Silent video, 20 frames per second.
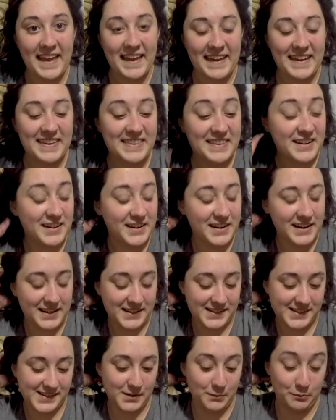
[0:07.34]
Hey there,
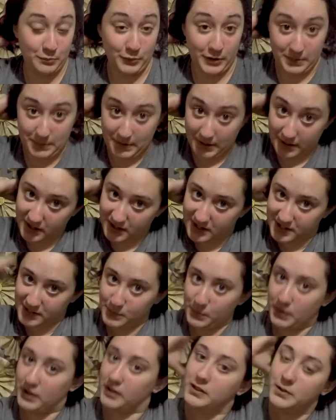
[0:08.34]
it's Bree Bear, and
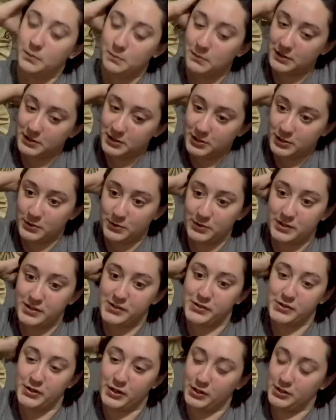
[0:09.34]
welcome to the
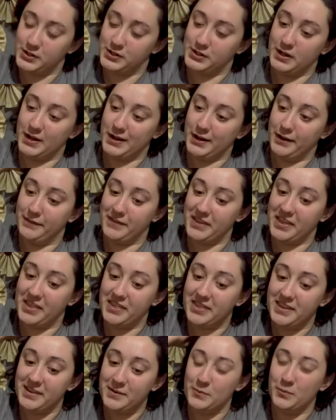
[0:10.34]
start of
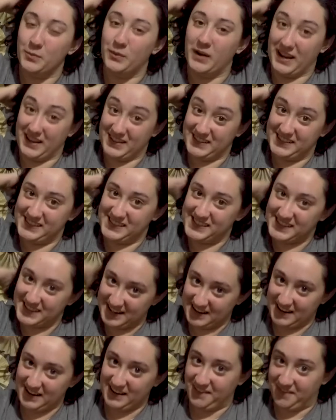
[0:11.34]
the rest
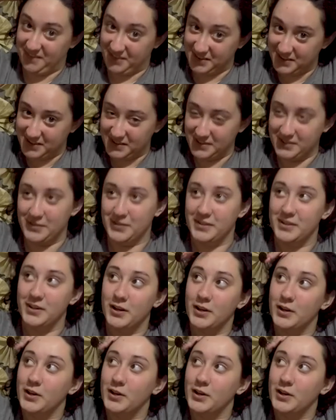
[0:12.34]
of the